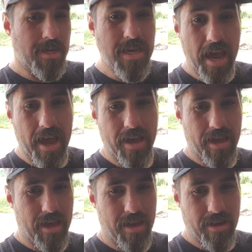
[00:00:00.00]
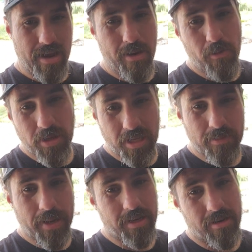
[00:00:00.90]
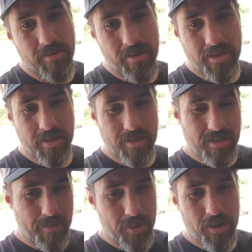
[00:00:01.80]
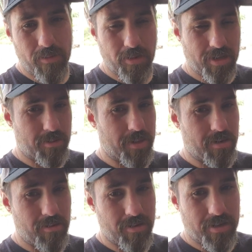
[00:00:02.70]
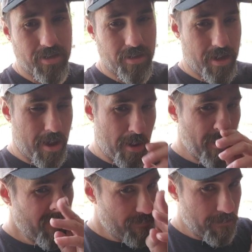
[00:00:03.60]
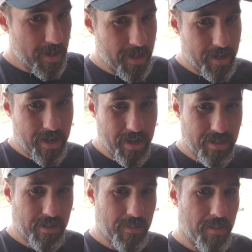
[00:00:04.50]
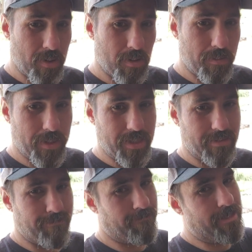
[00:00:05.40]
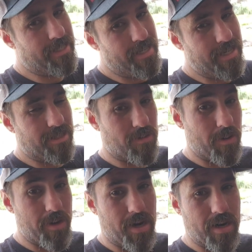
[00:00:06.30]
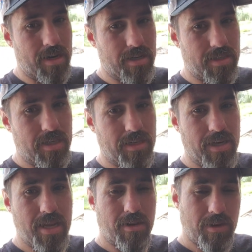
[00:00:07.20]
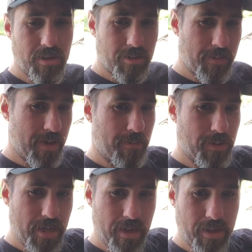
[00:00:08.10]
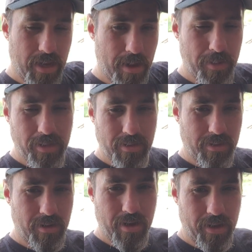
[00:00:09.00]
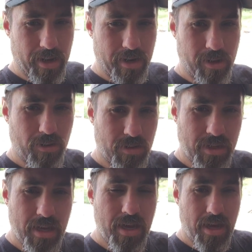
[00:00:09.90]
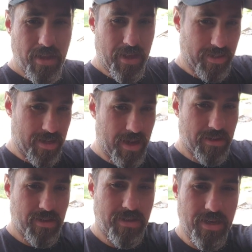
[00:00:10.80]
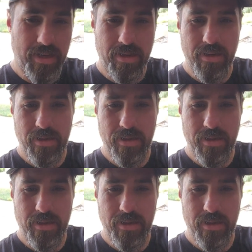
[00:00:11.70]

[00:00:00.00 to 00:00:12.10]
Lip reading: yeah, I was expecting to do this in December. I wasn't expecting to do this in mid-September, but it's where we are. So any questions, man, put down in the comments. You know how that kind of goes. Thanks, guys. See ya.